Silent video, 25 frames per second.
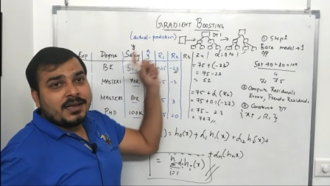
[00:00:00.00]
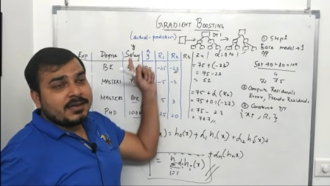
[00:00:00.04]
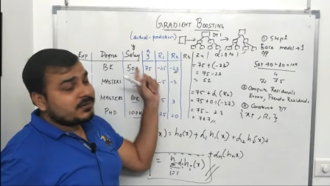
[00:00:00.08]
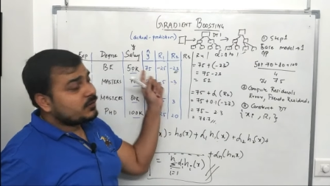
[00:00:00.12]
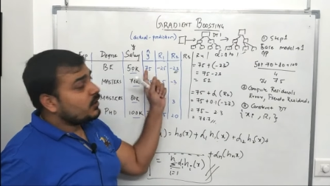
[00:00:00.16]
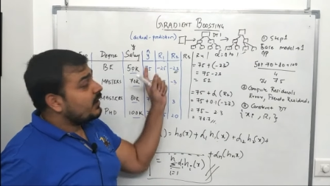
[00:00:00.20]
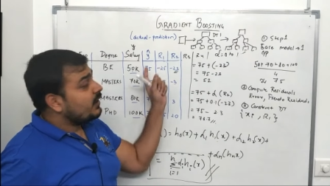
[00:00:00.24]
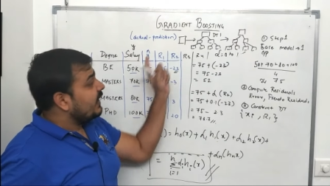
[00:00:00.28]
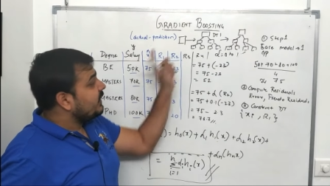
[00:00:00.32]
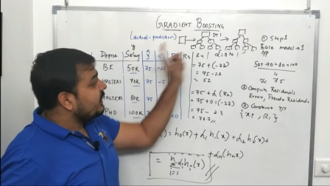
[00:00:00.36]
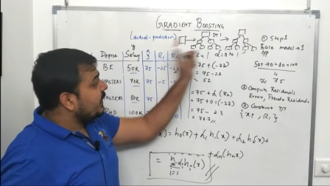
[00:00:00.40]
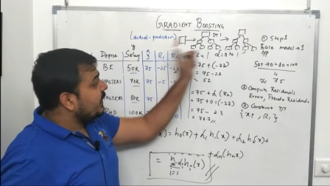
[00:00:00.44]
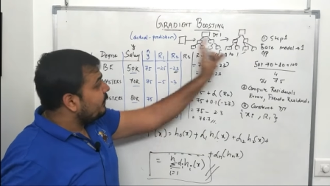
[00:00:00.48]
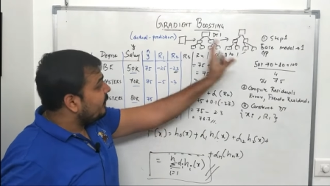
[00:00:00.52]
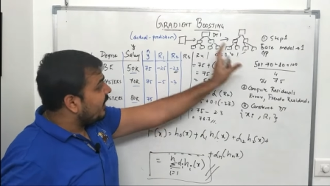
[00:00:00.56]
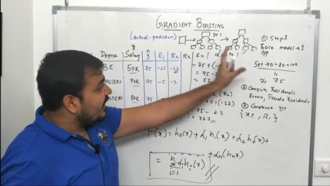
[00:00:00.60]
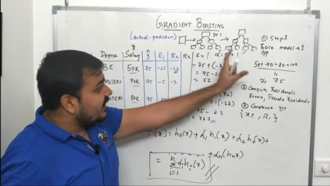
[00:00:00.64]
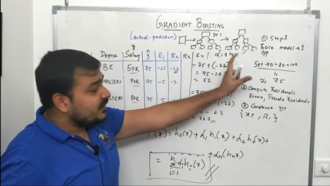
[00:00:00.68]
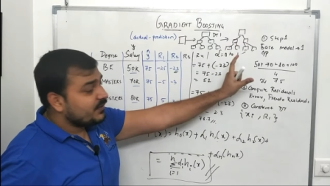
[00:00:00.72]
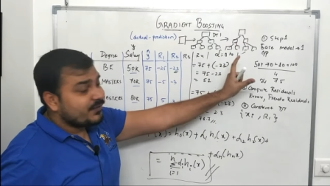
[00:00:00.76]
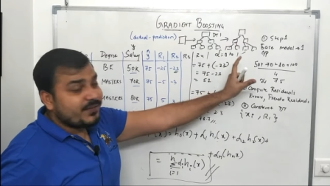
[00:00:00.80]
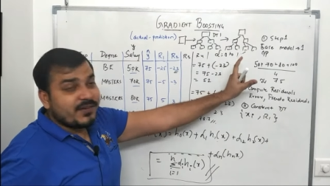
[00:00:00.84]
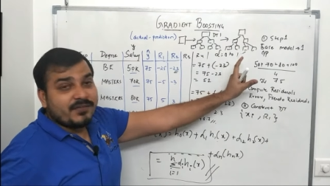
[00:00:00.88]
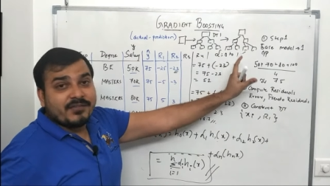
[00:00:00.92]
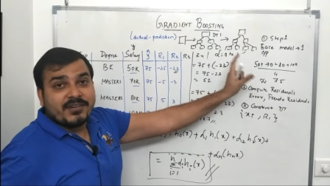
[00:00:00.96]
So like that,
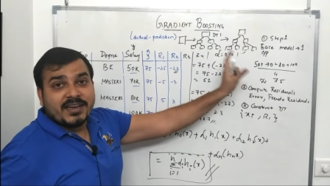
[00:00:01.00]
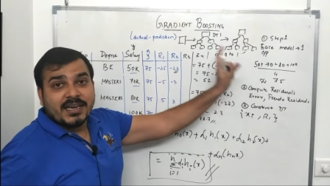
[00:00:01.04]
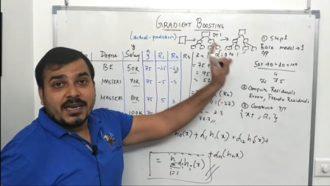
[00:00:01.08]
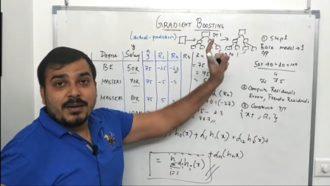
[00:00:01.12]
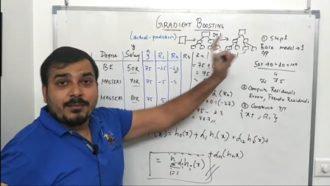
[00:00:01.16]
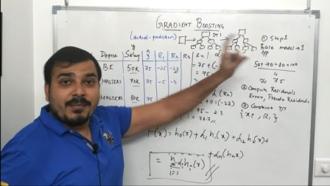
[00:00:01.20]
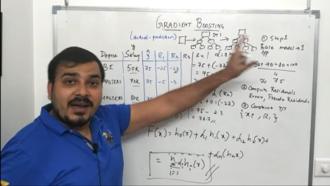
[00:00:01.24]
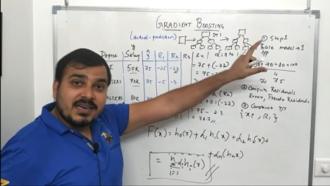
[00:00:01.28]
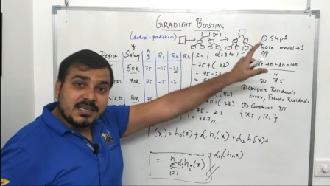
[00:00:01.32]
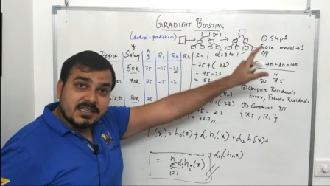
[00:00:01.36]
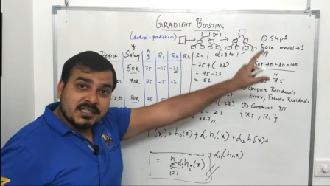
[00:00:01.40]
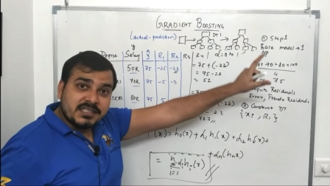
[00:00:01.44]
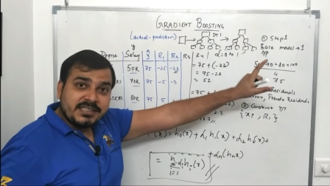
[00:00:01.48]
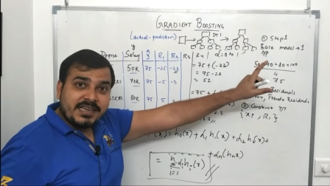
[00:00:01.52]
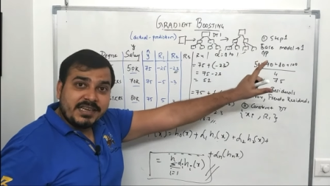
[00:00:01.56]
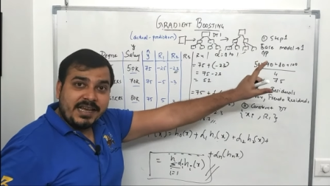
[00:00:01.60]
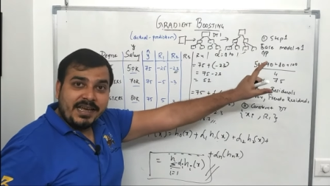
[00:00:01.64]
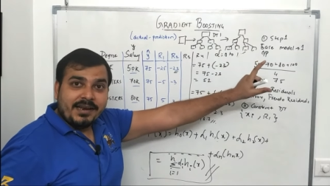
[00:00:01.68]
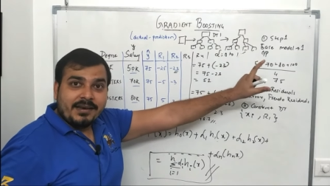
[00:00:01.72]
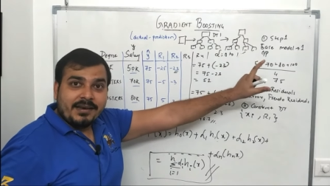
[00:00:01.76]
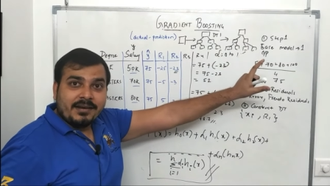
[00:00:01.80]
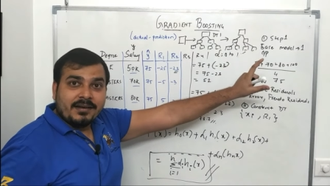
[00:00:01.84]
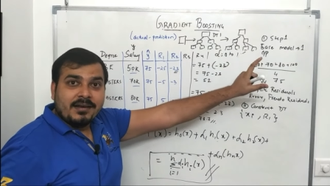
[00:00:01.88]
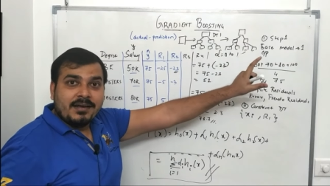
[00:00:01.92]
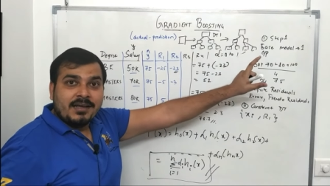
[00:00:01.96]
-15,
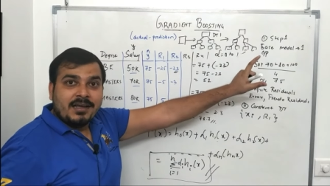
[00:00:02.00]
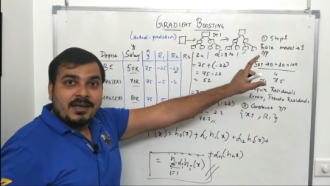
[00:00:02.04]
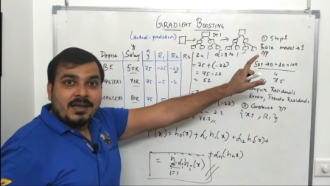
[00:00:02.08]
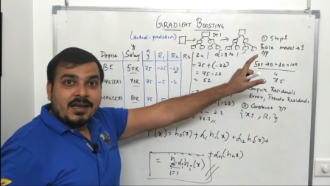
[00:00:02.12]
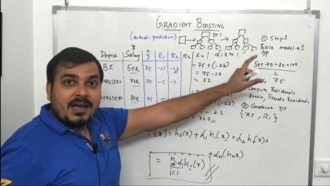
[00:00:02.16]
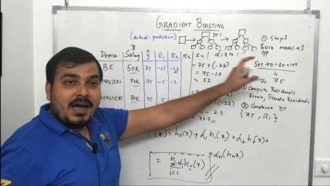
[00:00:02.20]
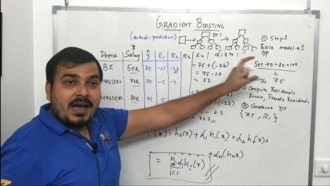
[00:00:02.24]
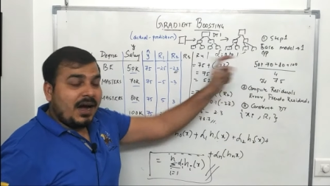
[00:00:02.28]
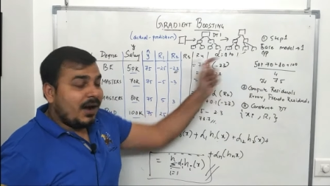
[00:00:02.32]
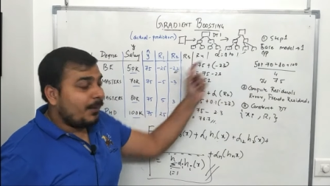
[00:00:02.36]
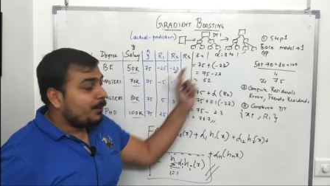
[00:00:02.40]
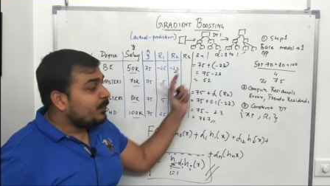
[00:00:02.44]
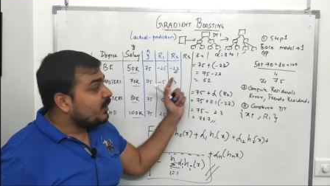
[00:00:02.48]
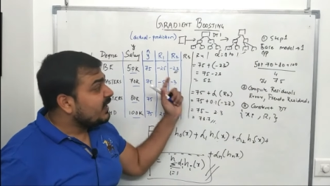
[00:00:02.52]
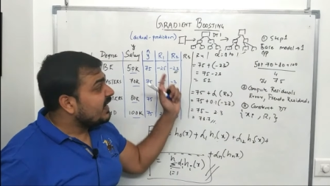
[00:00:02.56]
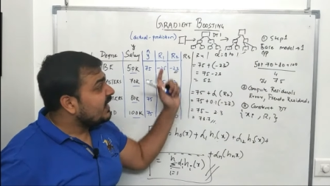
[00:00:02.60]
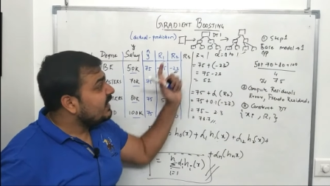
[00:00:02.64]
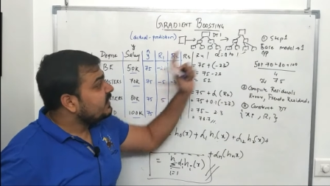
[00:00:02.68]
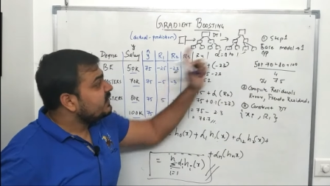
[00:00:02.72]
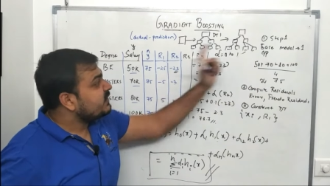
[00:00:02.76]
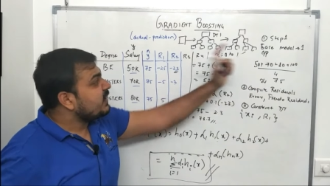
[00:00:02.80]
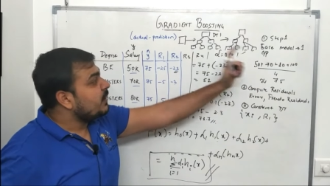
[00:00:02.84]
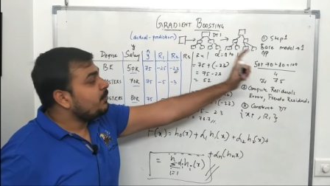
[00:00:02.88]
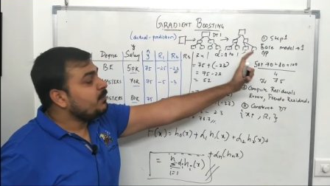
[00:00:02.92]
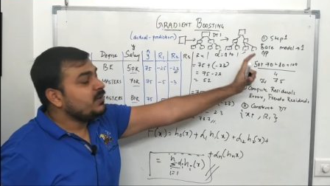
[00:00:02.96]
-10, up
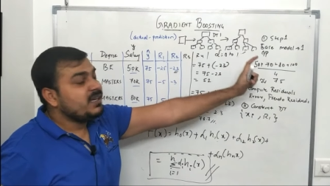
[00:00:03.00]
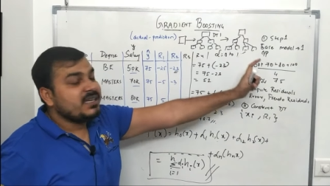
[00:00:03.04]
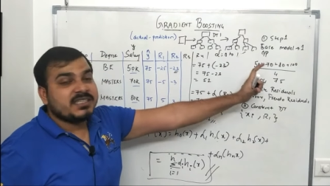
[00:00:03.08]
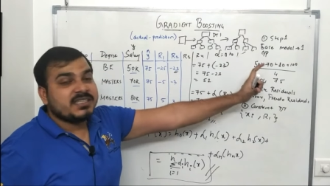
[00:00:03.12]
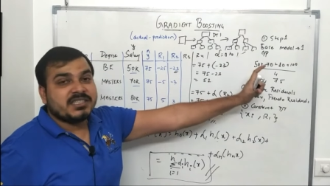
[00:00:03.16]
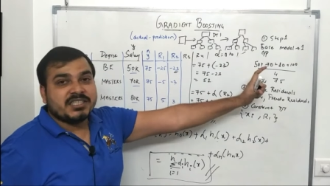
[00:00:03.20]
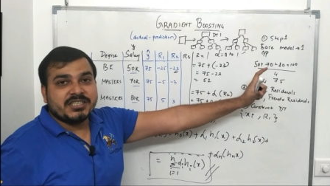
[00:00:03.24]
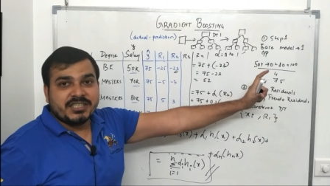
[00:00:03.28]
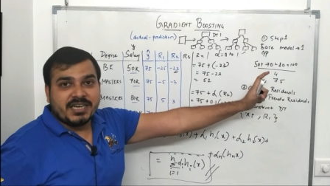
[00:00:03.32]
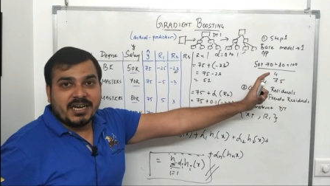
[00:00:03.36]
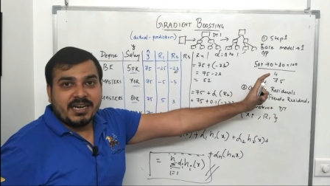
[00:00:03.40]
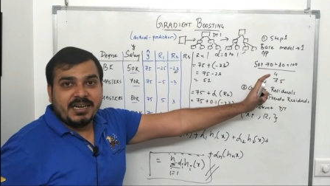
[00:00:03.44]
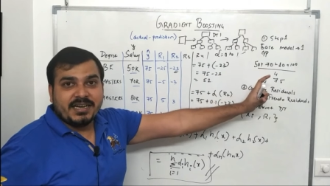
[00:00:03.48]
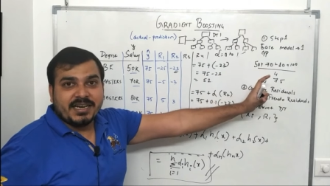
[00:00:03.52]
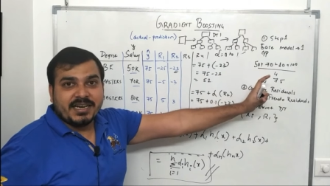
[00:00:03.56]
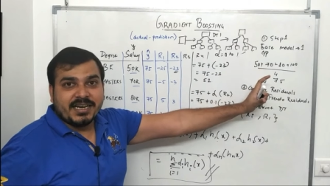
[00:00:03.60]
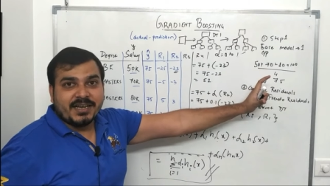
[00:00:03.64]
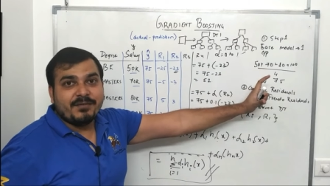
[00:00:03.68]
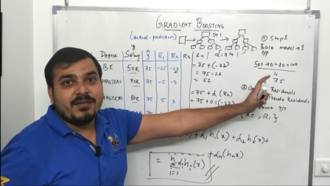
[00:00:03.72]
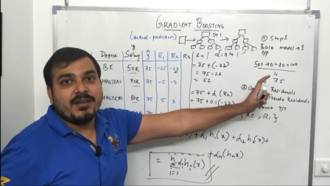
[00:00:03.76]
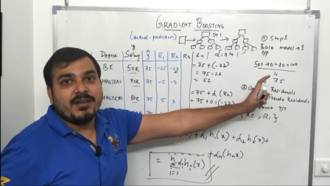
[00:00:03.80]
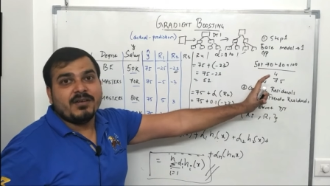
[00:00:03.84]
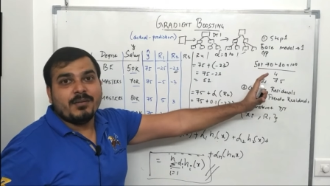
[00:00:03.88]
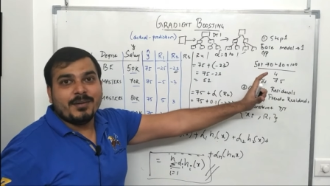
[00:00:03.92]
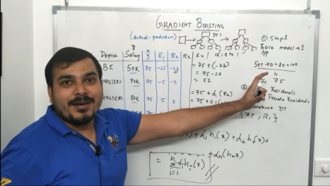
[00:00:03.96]
till some decision
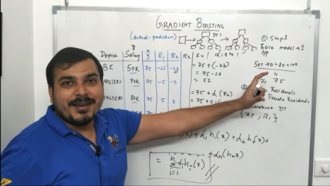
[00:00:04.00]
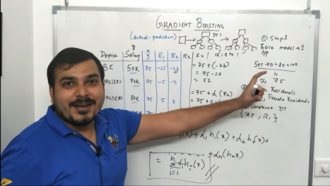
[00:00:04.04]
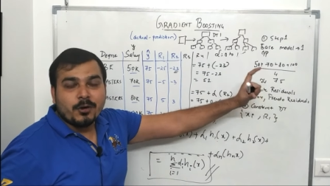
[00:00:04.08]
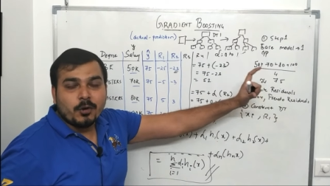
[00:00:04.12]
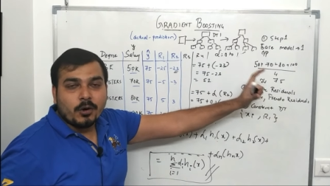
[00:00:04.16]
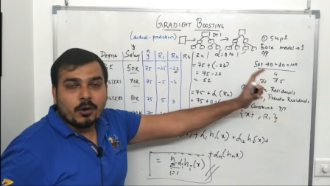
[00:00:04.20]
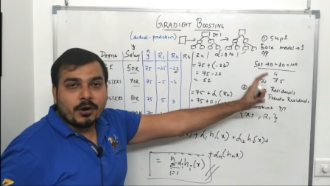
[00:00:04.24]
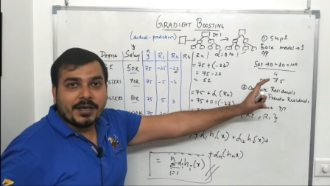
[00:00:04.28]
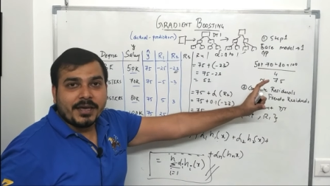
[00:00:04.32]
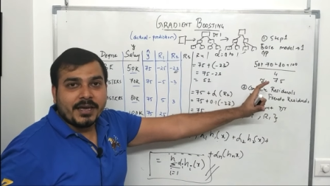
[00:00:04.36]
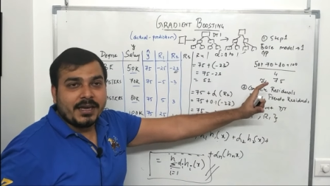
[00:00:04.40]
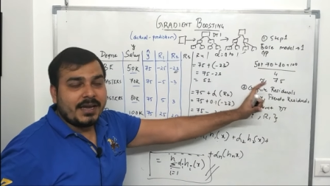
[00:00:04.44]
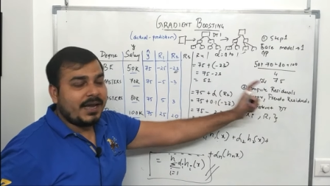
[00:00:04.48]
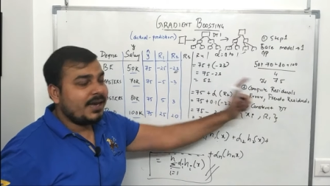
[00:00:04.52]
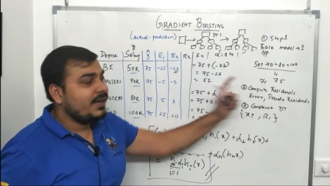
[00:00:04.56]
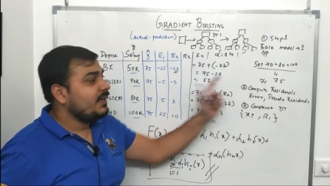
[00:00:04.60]
tree will be going.